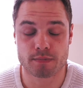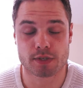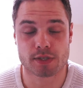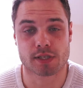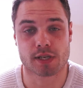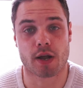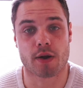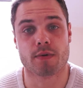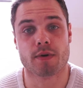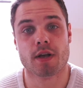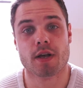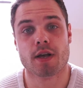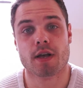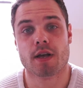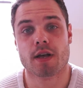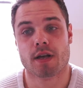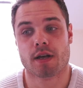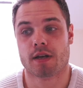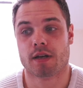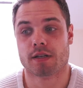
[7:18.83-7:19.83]
So
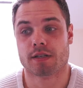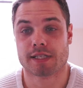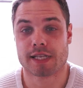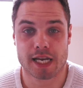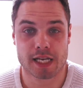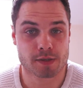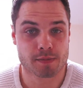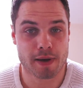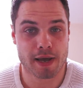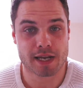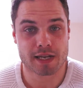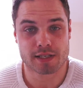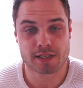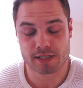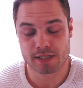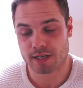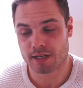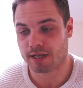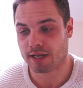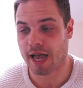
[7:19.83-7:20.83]
test
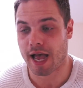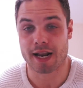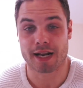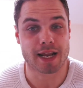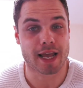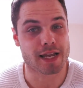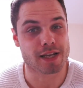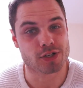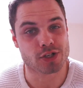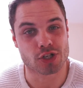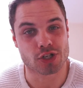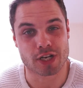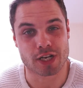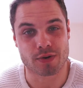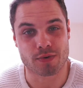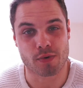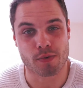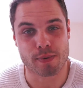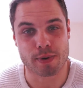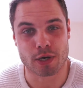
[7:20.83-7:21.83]
base and
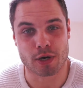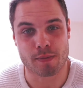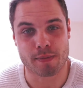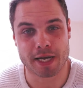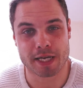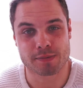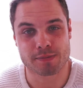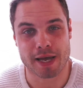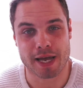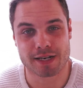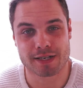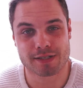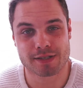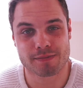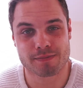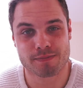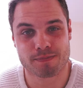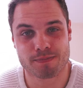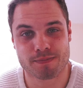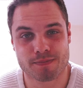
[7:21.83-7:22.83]
HCG will be your best
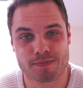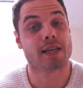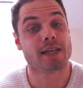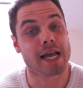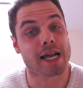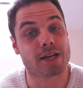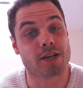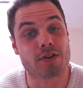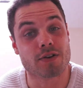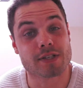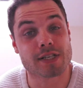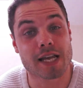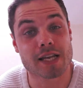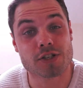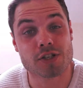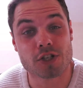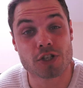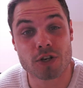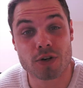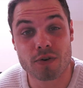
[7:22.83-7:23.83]
bets. Can you use
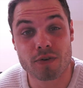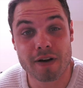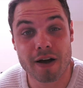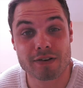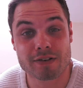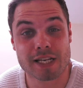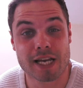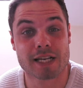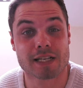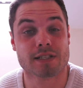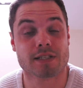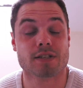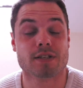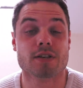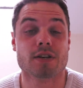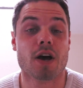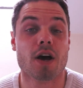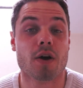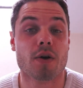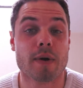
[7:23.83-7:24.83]
HCG without tests?
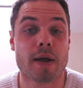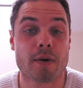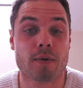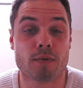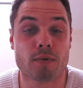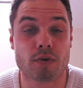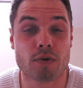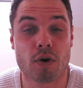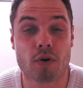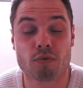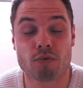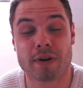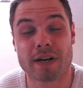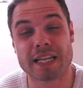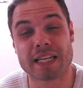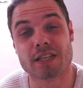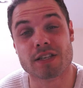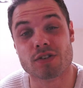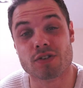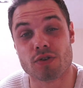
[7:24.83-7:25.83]
No, it will not
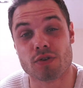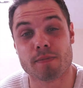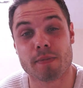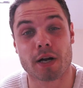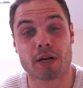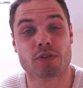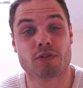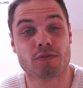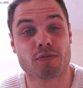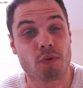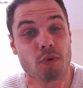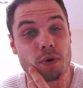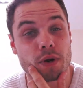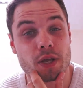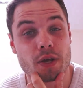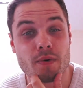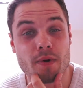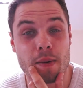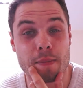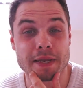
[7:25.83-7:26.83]
really do much for
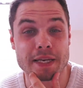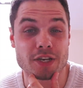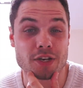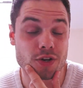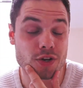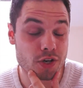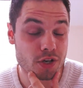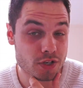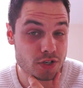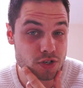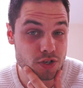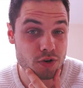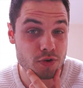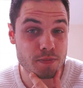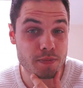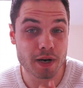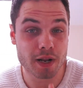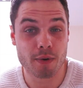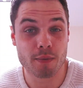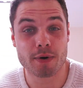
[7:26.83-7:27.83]
you. I mean, you could do,
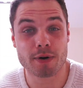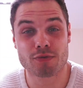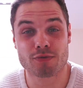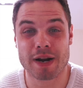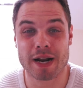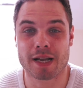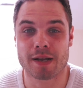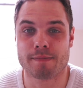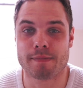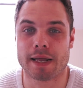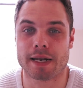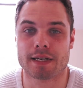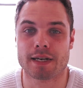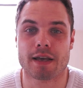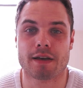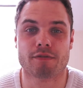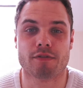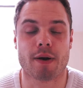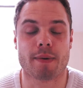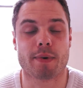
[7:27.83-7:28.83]
but I wouldn't recommend
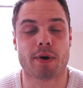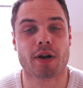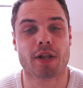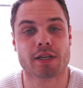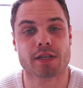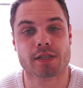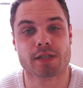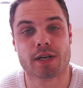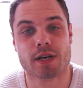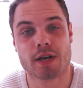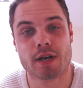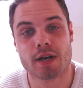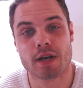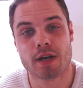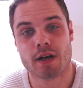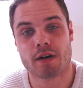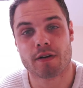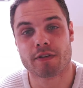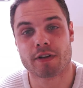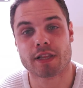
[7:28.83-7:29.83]
it if I'm honest.
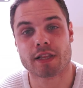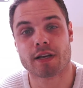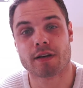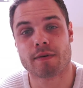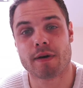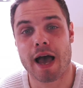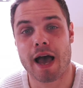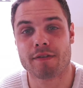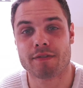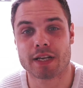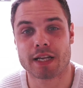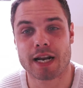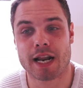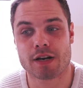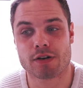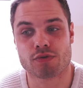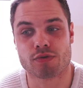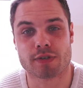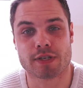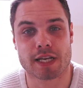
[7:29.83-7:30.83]
I think that having a
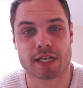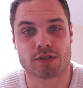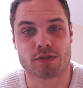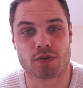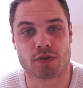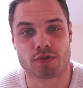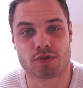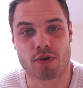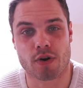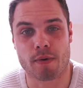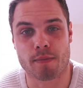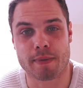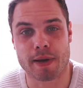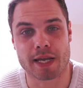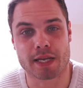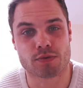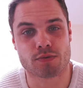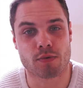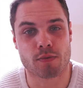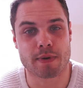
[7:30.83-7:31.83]
natural testosterone
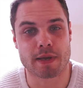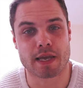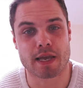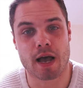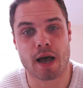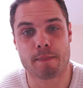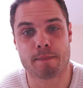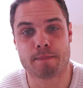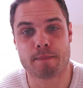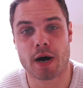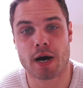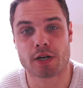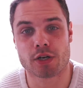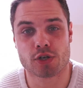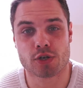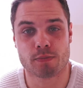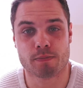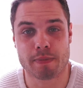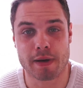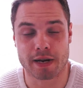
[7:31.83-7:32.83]
base will be a
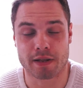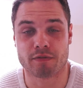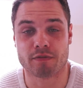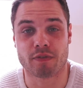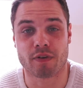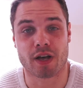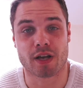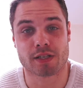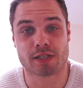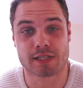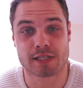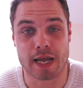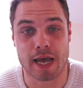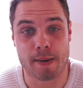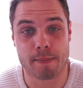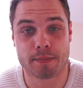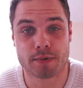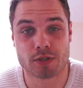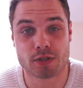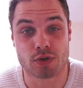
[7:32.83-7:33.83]
much better first
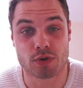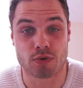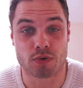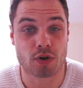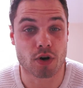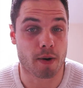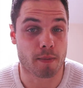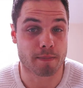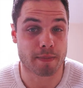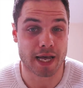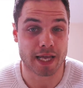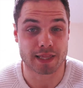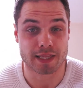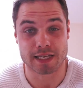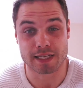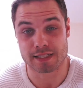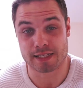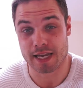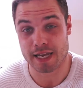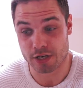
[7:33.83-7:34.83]
step to combat
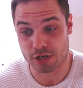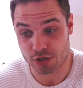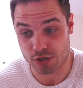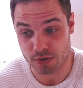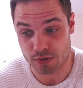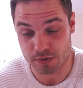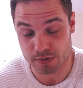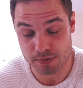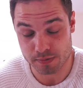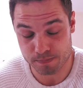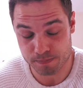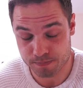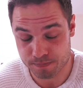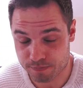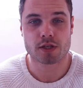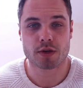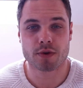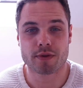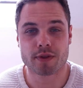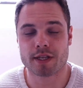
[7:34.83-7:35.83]
these issues.
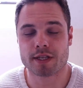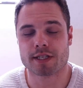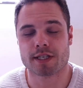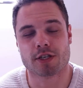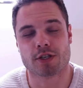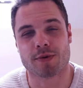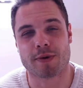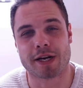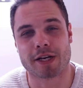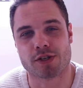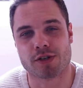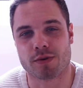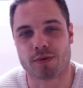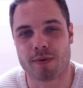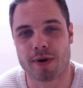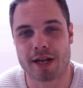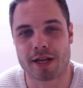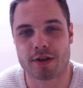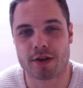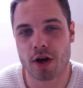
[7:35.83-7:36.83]
So you're in the
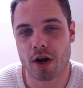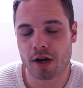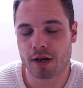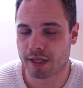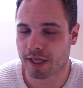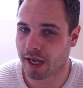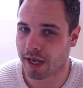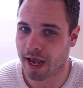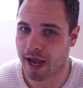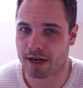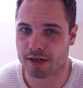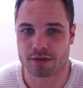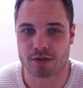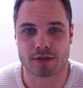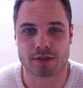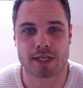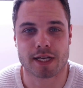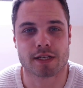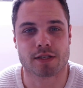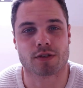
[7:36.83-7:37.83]
situation where you can't get your hands
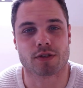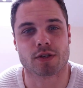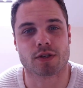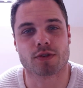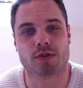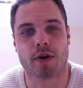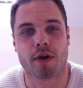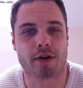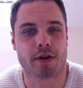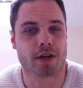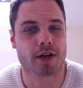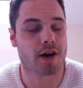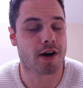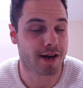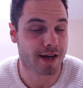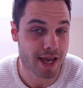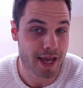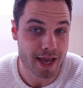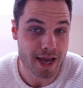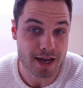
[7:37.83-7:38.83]
on testosterone, you
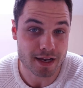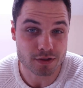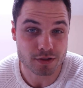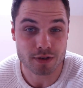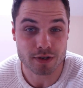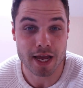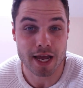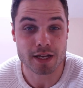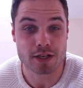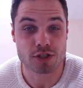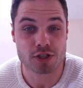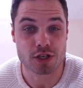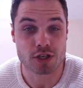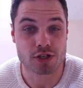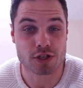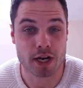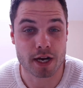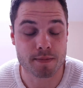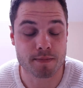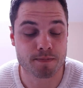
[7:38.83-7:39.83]
can't get your hands on
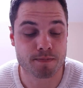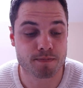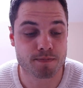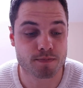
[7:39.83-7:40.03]
HCG.